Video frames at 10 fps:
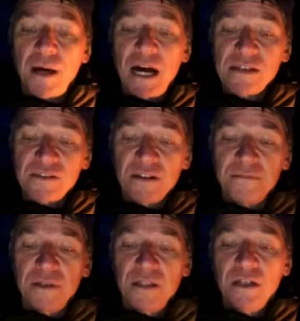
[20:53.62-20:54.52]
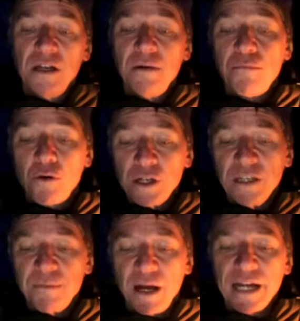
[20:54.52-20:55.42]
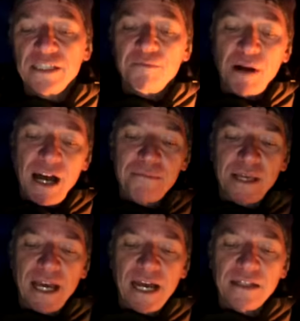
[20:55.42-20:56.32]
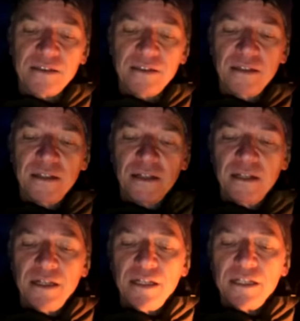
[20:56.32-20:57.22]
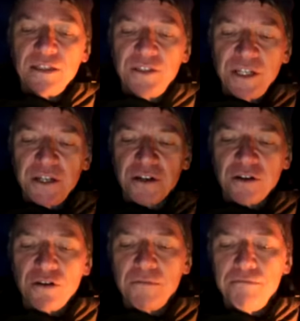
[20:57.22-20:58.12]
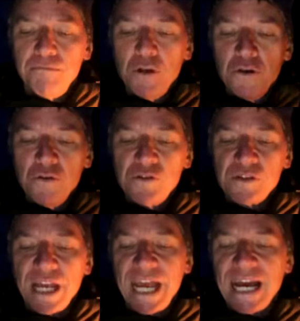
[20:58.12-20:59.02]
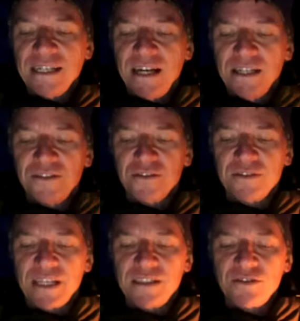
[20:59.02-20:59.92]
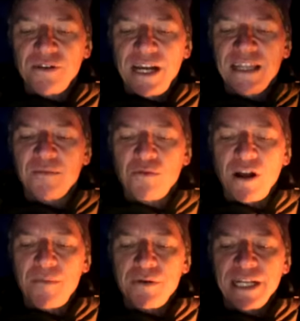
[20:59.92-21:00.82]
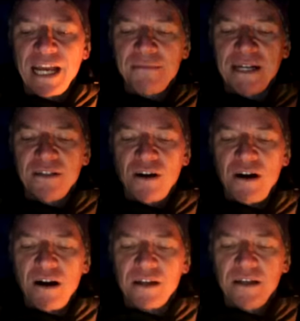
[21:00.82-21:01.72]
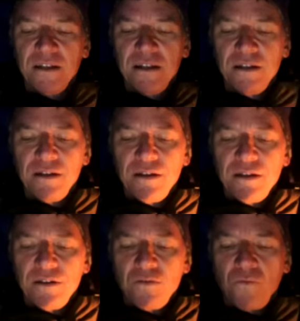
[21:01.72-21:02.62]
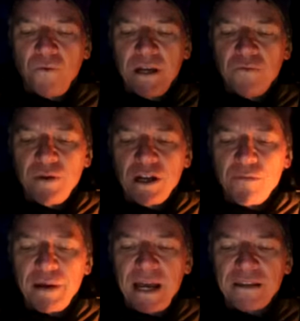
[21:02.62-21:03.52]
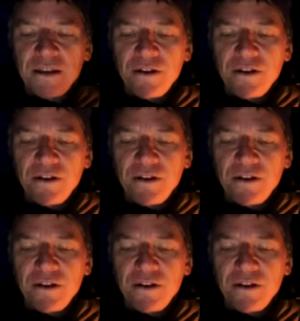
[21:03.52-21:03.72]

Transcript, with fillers: possum, porcupines, bobcat, deer, moose, and hunters that stray on the property and my dog. When we are back